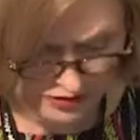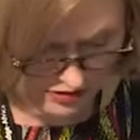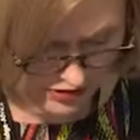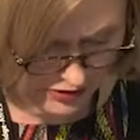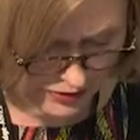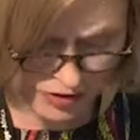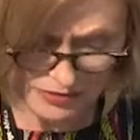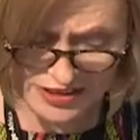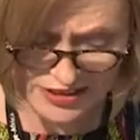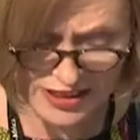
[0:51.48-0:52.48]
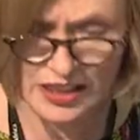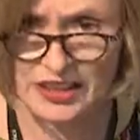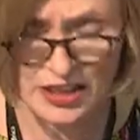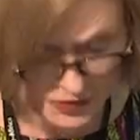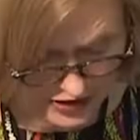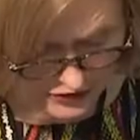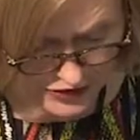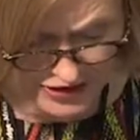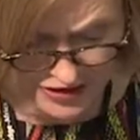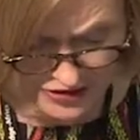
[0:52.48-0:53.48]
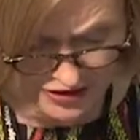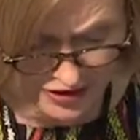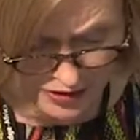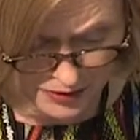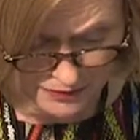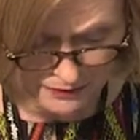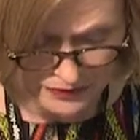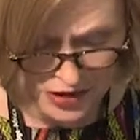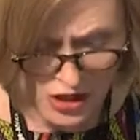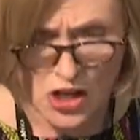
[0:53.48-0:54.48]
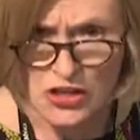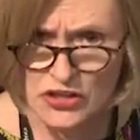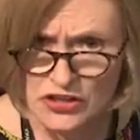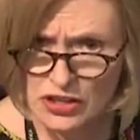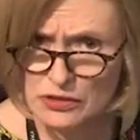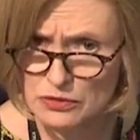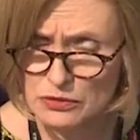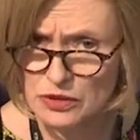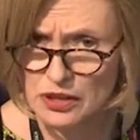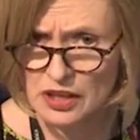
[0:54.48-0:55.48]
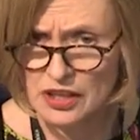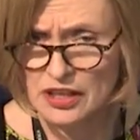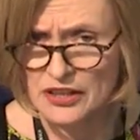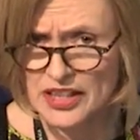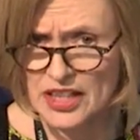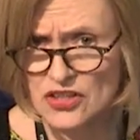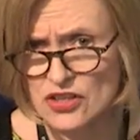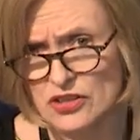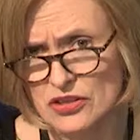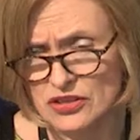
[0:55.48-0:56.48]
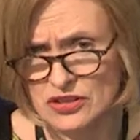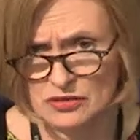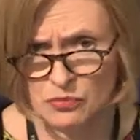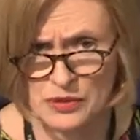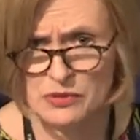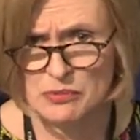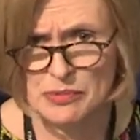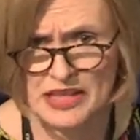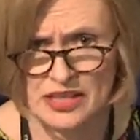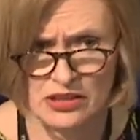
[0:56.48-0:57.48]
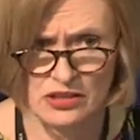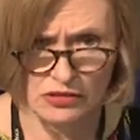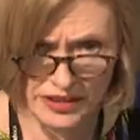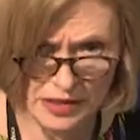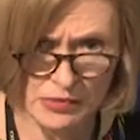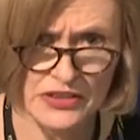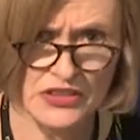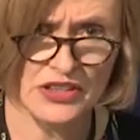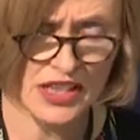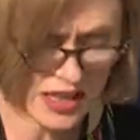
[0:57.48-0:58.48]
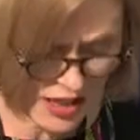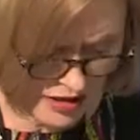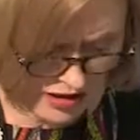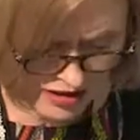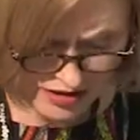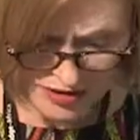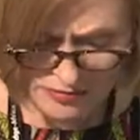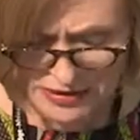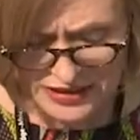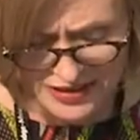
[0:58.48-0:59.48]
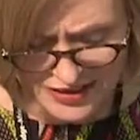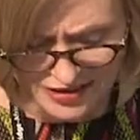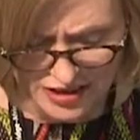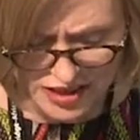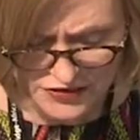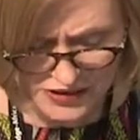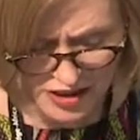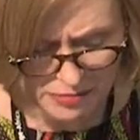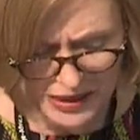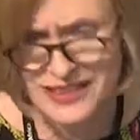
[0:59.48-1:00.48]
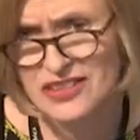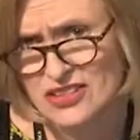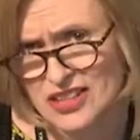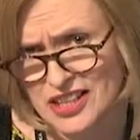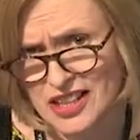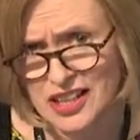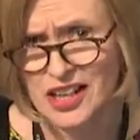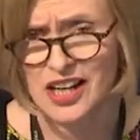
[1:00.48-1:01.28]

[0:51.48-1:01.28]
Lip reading: so almost exactly 24 years ago. So the issues that we will be talking about today, building scientific capacity,